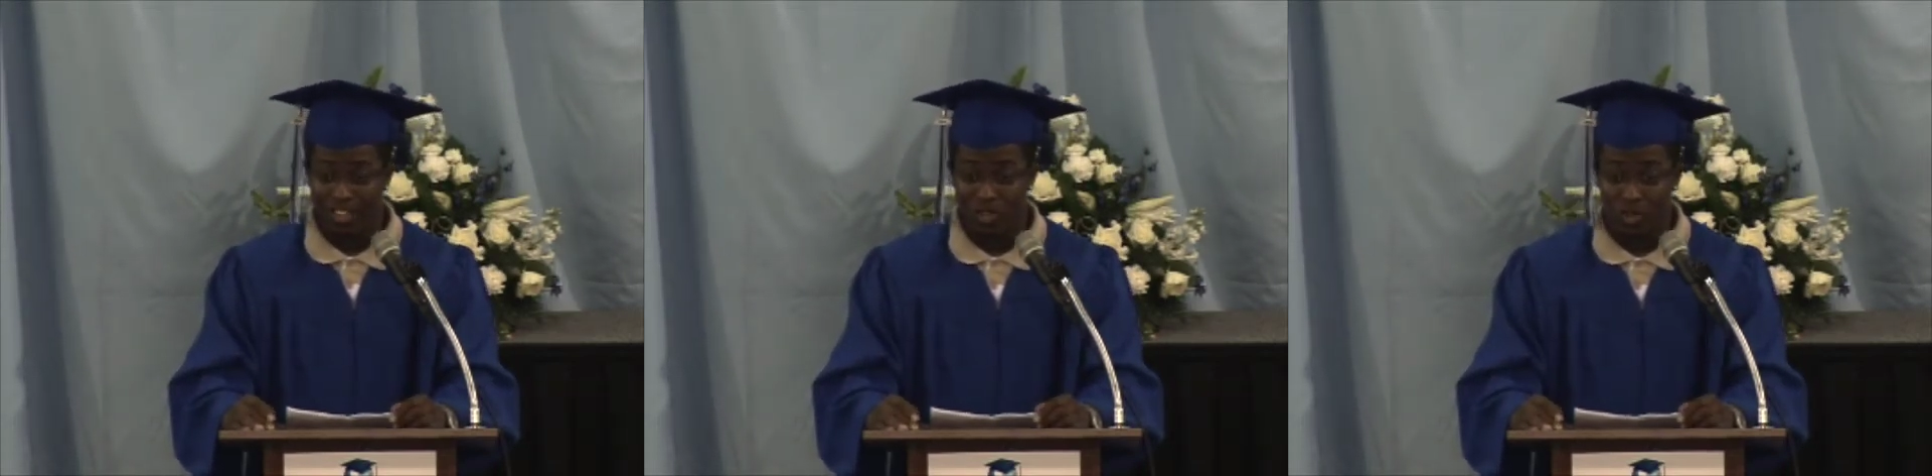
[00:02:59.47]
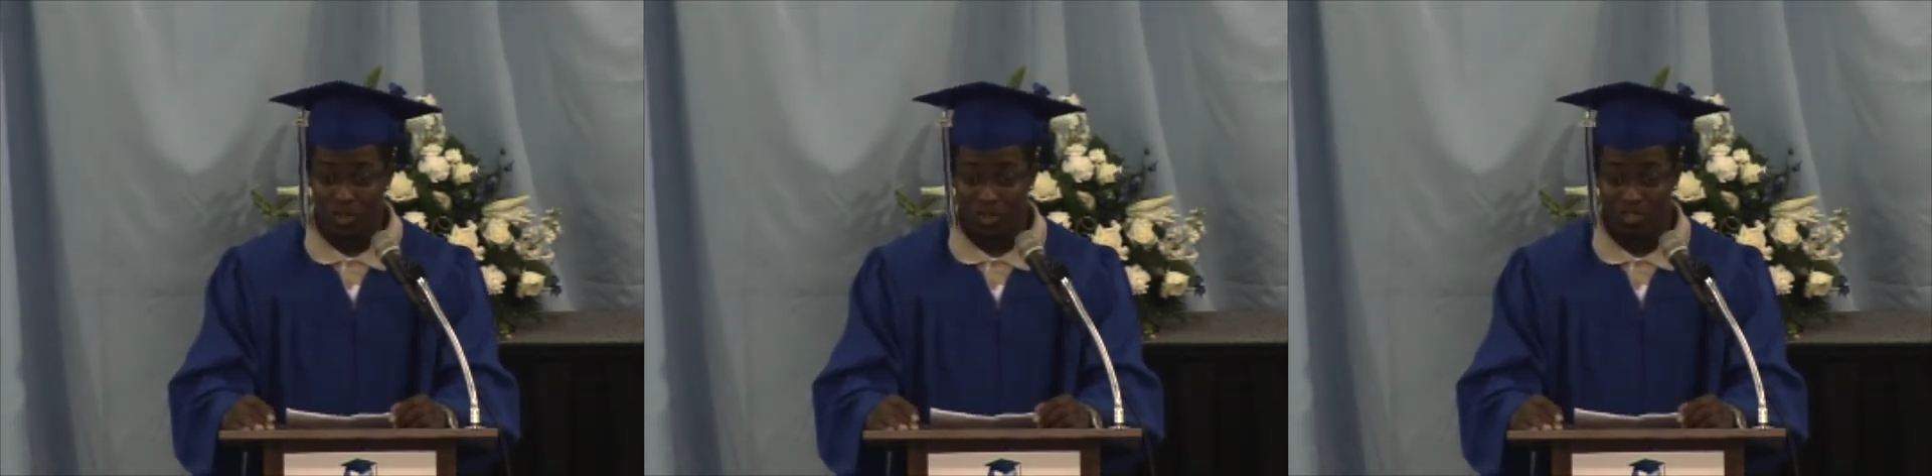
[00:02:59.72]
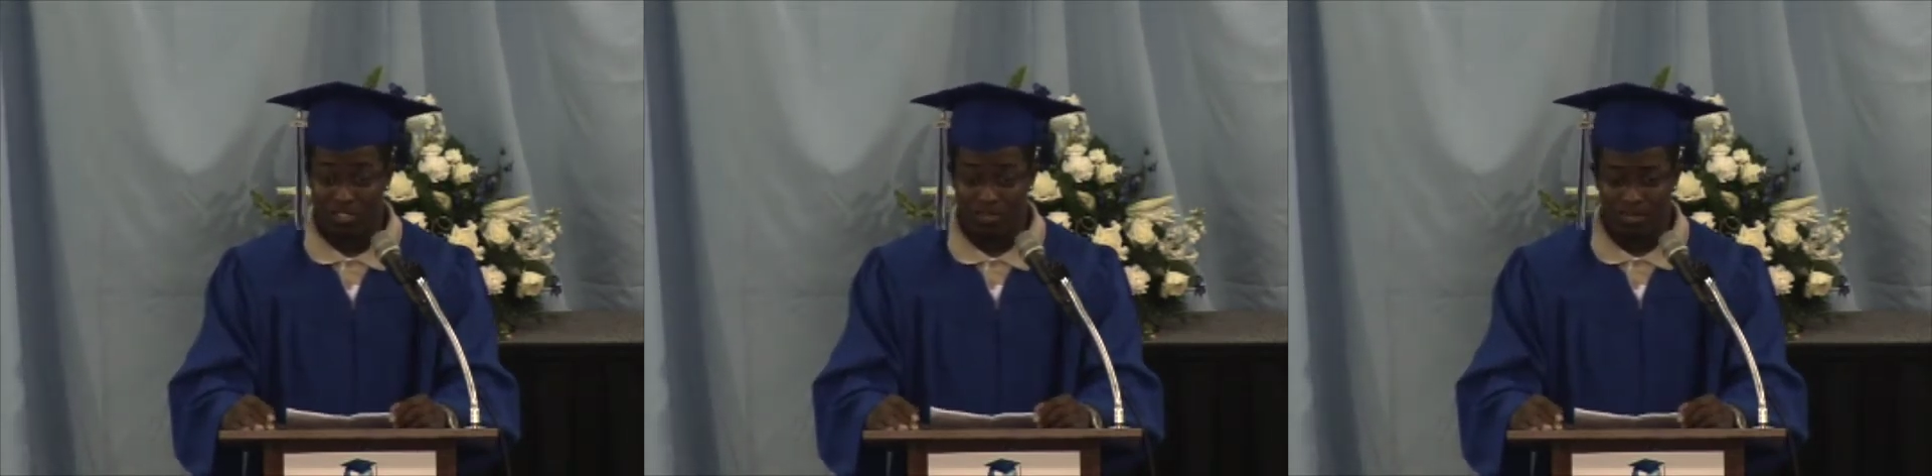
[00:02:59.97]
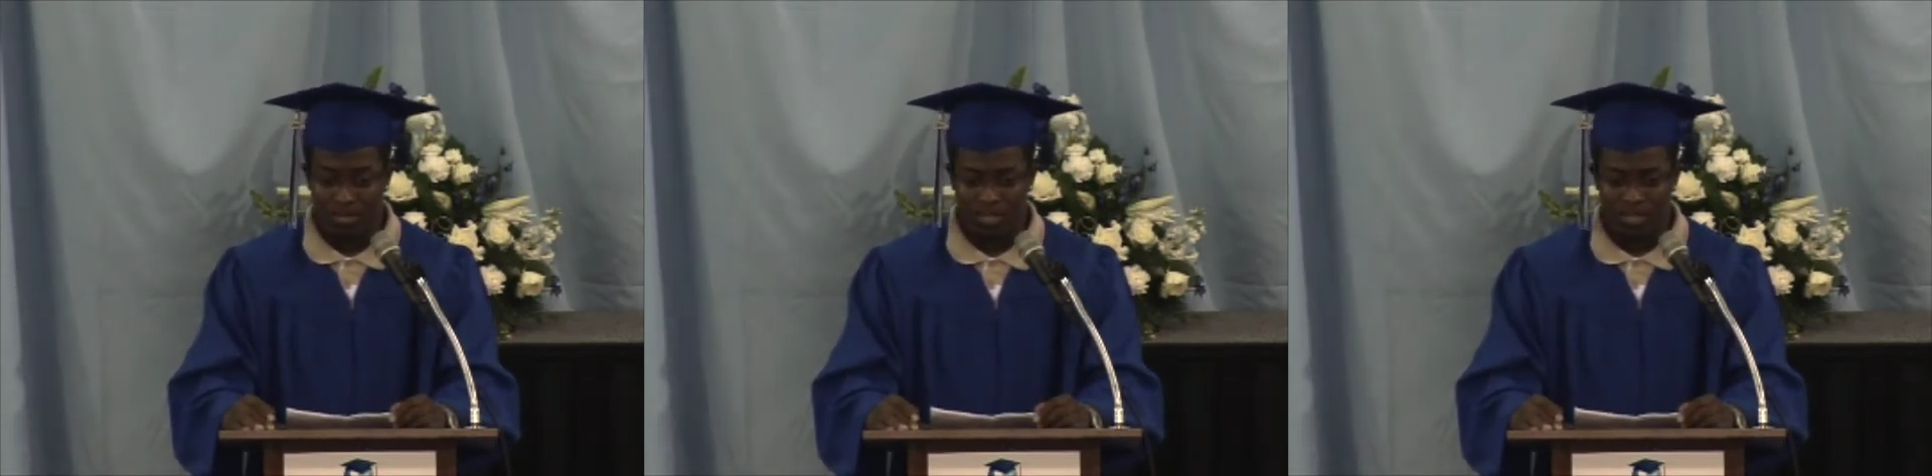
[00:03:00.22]
doodled.
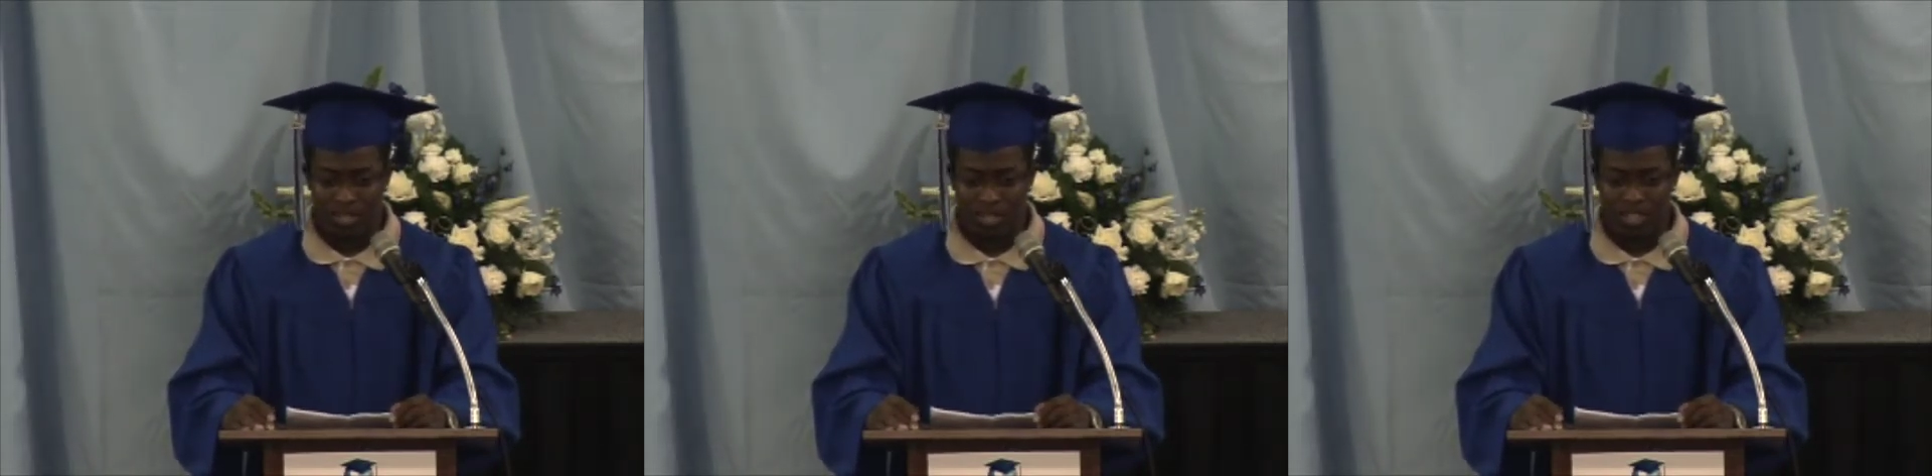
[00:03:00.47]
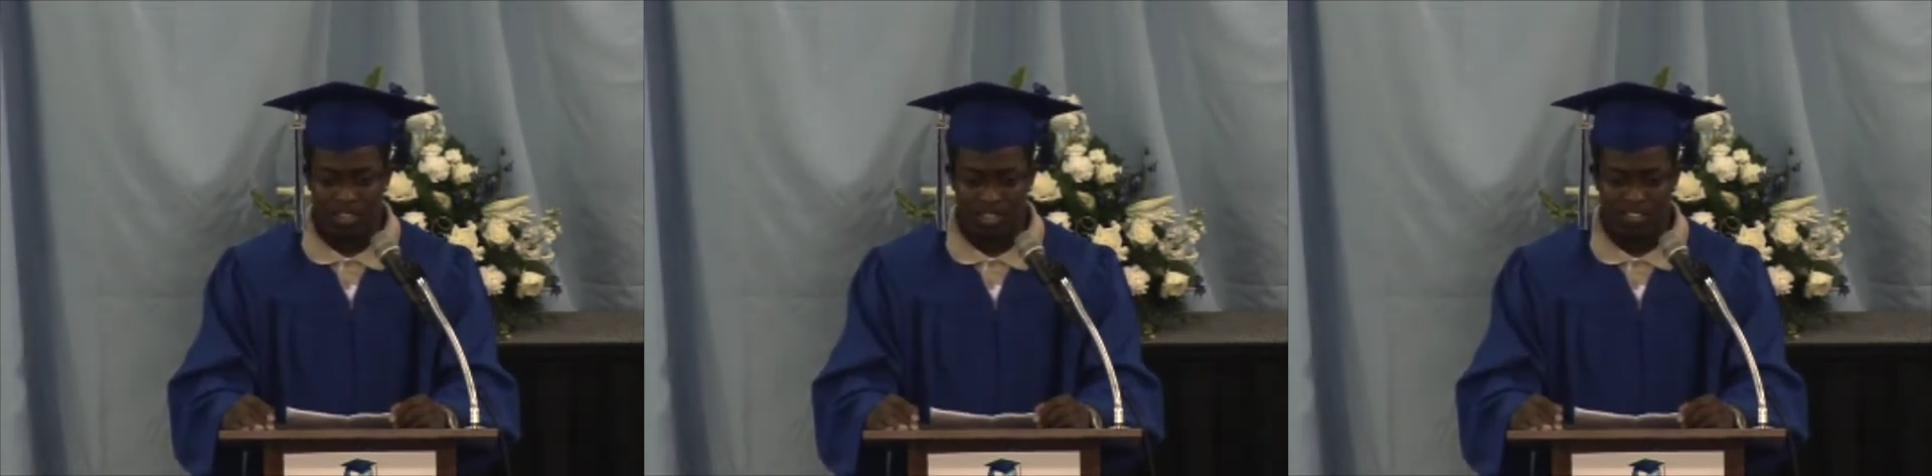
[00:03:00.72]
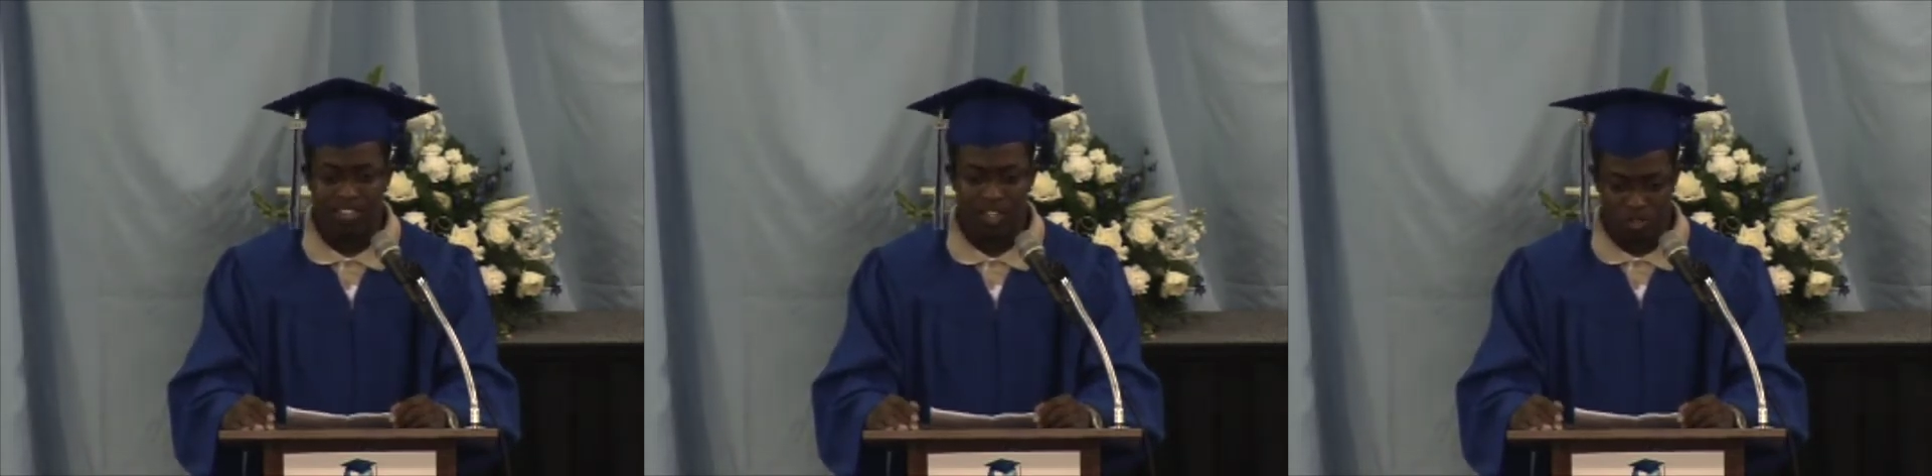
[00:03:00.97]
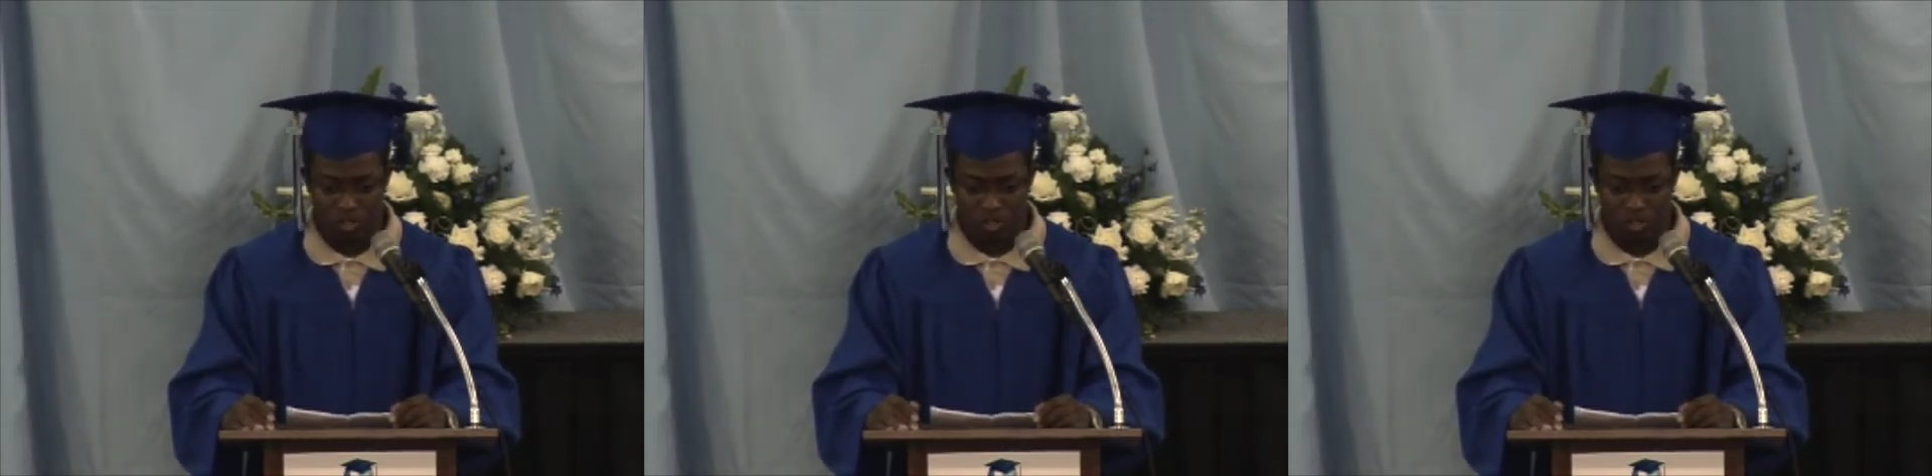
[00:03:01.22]
I still